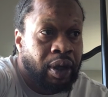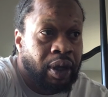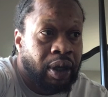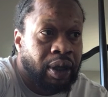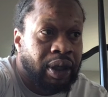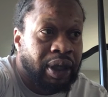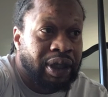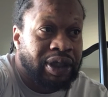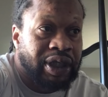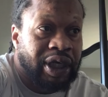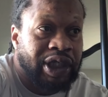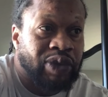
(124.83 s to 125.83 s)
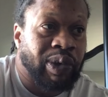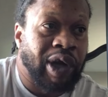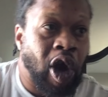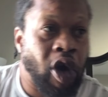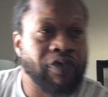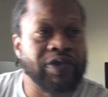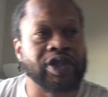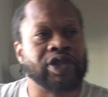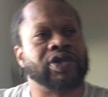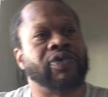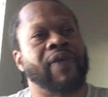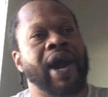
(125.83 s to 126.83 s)
And then it says when
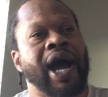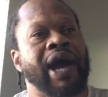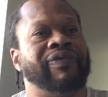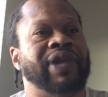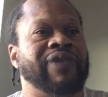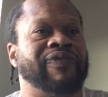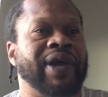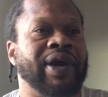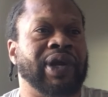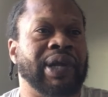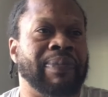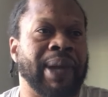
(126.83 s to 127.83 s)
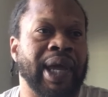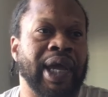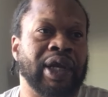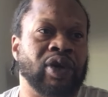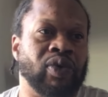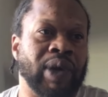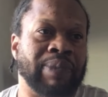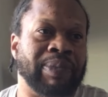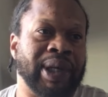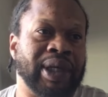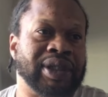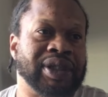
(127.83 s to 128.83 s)
officers arrived, they found a man who had
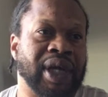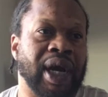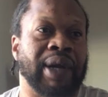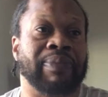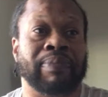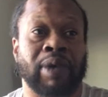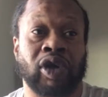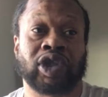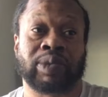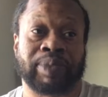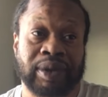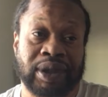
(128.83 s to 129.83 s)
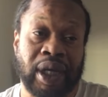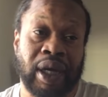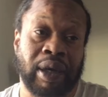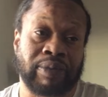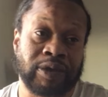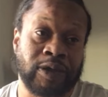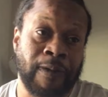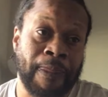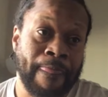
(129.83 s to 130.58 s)
been shot multiple times